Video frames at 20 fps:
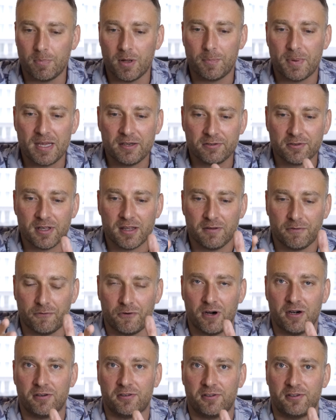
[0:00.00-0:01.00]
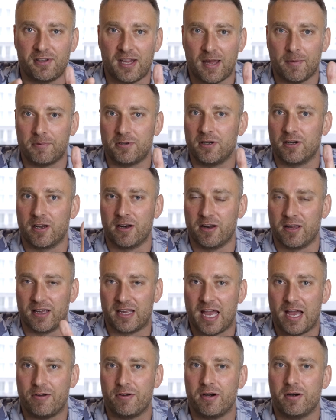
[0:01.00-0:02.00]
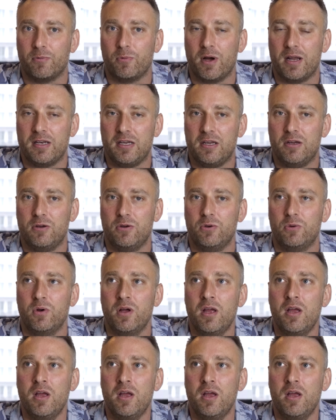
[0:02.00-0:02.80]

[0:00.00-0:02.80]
But basically the first steps you're gonna encounter when you